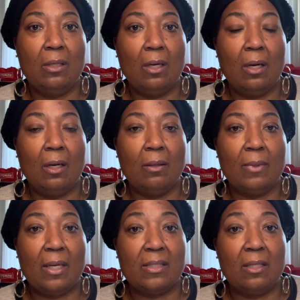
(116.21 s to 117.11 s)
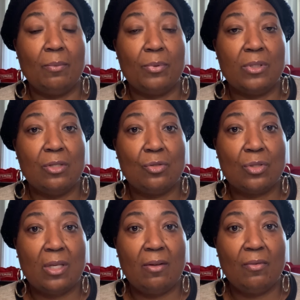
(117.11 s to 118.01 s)
like I said, the procedural
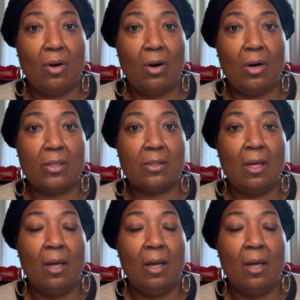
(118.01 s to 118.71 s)
safeguards